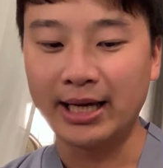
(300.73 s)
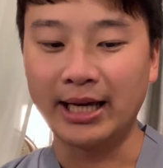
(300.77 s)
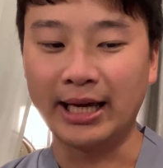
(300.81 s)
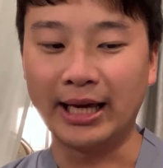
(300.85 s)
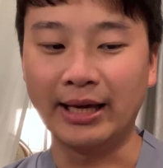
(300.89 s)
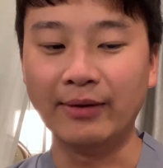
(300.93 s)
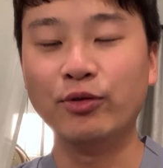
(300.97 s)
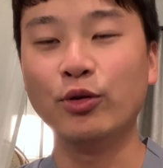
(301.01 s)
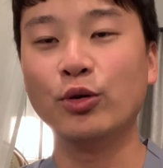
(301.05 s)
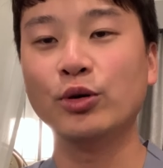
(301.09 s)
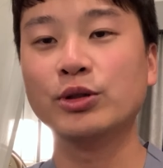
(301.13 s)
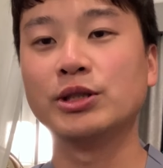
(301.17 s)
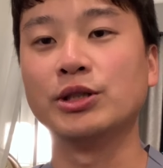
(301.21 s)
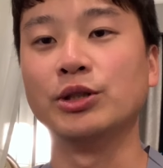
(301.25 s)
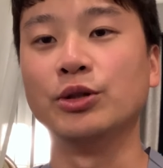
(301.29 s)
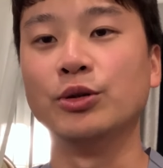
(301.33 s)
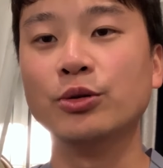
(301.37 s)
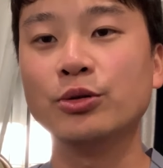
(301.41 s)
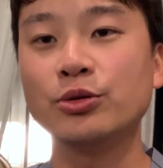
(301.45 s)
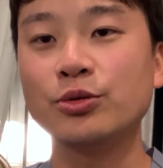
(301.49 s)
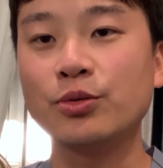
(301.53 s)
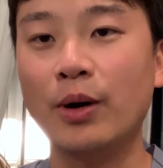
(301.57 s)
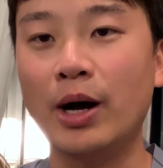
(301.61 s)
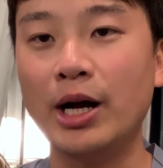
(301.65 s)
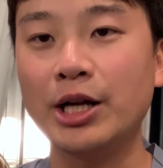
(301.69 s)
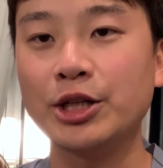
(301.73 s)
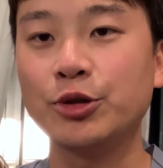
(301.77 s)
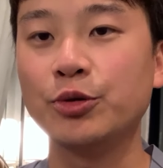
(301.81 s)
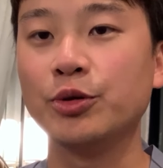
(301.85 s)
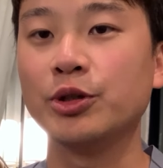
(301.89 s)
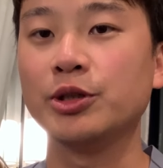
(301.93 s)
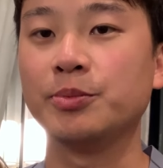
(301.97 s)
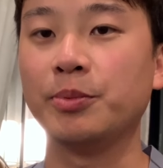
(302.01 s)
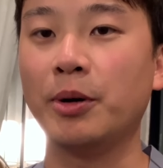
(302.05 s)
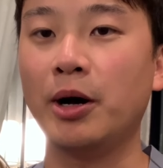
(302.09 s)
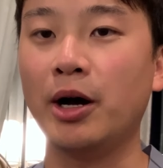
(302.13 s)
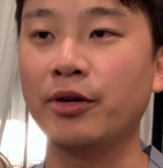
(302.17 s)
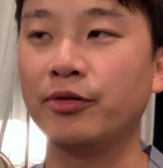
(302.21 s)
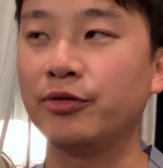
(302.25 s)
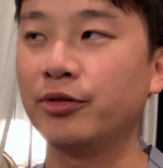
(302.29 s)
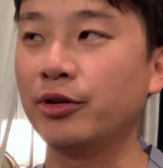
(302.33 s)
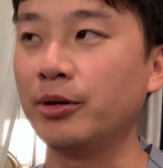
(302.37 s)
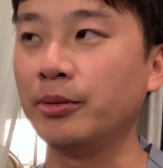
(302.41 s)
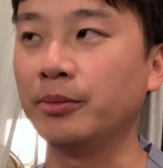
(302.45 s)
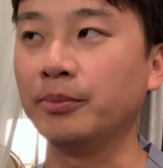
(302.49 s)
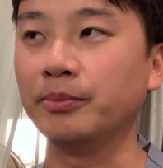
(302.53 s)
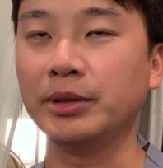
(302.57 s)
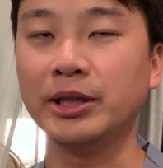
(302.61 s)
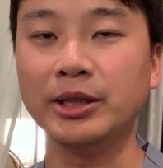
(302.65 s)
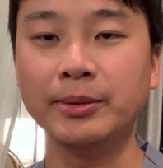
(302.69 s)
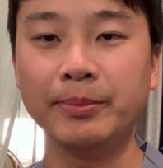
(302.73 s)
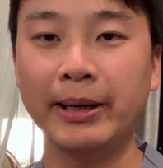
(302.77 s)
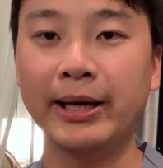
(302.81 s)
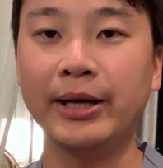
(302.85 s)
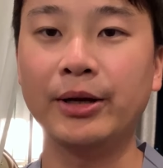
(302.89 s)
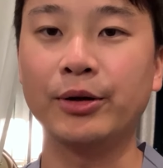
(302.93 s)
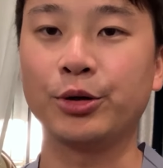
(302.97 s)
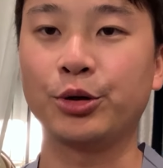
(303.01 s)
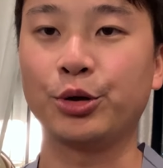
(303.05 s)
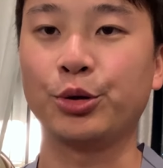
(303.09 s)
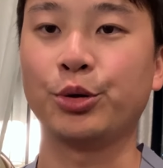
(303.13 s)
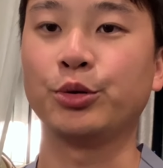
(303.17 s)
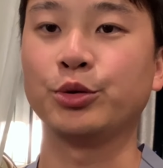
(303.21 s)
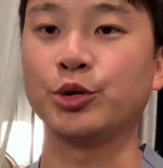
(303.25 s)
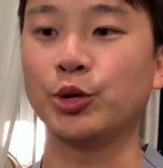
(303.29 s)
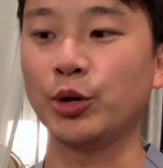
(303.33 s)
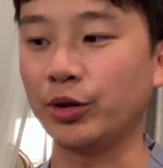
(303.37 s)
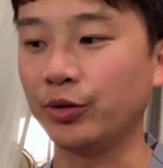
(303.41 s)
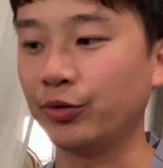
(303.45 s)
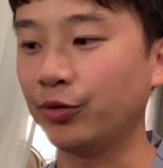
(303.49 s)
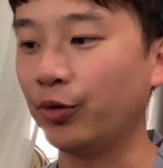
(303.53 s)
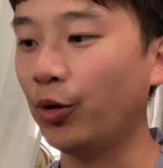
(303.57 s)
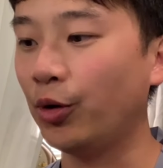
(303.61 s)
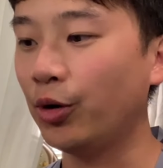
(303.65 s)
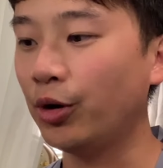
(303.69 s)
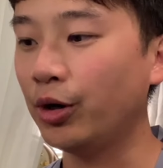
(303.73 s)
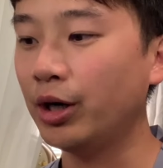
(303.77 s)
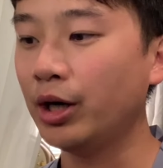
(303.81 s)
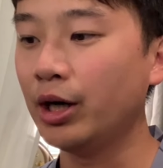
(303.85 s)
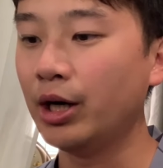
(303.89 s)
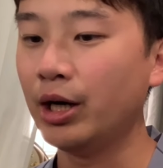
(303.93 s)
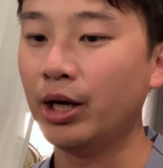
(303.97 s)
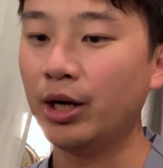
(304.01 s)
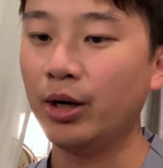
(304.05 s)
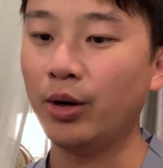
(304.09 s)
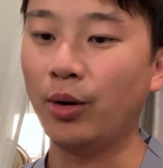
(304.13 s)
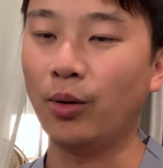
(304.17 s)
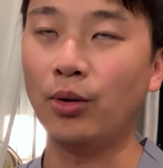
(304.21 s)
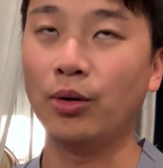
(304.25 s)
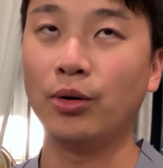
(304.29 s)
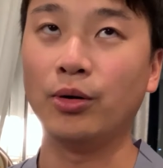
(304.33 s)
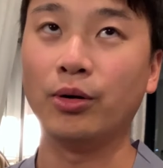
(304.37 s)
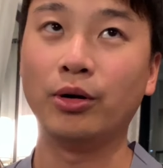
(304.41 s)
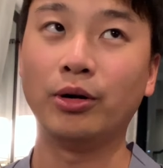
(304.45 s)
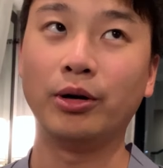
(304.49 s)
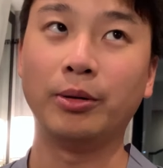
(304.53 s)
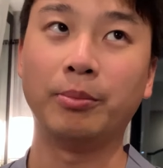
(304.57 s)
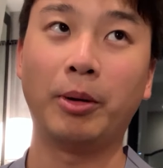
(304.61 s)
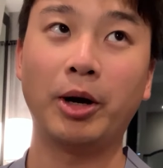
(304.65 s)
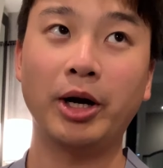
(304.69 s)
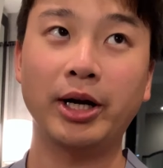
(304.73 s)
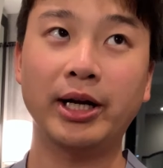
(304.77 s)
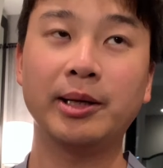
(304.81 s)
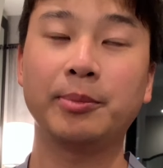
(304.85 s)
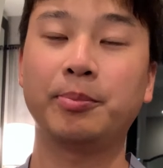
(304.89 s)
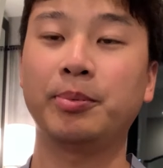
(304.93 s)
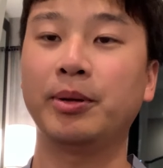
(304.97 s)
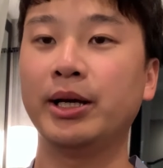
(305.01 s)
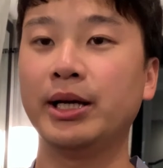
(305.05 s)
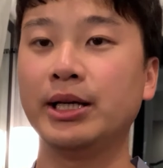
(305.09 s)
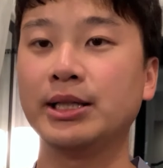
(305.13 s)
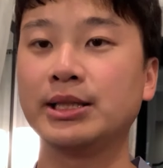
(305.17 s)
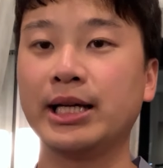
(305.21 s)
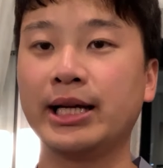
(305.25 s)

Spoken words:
if it was a used watch, it was bought from eBay or Chrono24 or Marketplace.